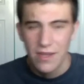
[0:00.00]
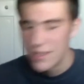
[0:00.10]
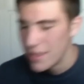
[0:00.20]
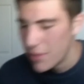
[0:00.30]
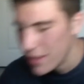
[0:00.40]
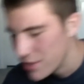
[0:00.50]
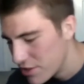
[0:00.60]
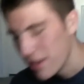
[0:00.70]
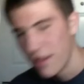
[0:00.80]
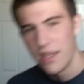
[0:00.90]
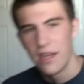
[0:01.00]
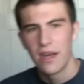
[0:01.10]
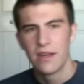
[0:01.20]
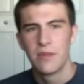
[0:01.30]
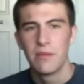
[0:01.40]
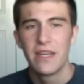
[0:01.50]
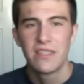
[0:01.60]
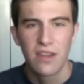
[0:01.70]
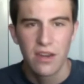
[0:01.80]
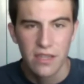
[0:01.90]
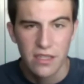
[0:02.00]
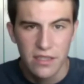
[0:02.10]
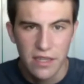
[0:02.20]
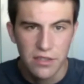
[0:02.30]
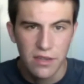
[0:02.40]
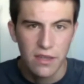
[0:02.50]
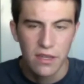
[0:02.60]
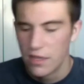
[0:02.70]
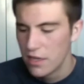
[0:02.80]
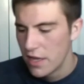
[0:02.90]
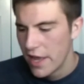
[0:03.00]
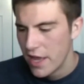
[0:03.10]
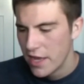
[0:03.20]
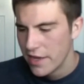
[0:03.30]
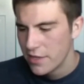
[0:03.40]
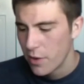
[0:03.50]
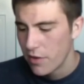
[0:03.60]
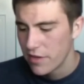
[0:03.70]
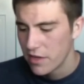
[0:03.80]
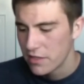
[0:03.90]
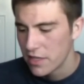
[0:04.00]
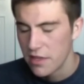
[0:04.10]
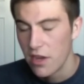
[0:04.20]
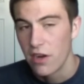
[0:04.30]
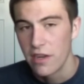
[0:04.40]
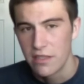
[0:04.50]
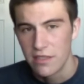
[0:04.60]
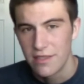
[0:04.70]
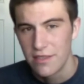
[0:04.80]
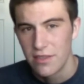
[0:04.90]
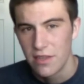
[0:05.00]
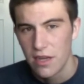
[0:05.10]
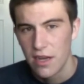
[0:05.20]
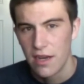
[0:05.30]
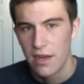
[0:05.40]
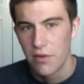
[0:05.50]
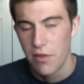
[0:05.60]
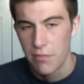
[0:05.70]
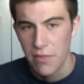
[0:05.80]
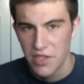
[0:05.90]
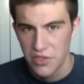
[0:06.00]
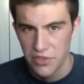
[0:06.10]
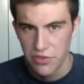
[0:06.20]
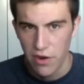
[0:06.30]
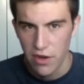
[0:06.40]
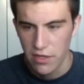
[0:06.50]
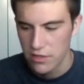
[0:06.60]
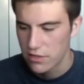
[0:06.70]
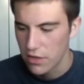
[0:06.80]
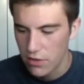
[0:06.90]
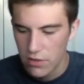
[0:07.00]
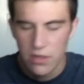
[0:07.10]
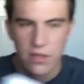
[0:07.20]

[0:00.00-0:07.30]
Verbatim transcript: see by this drawing that I'm an amazing artist. I took 12 years at the Art Institute uh, with a major in drawing. So,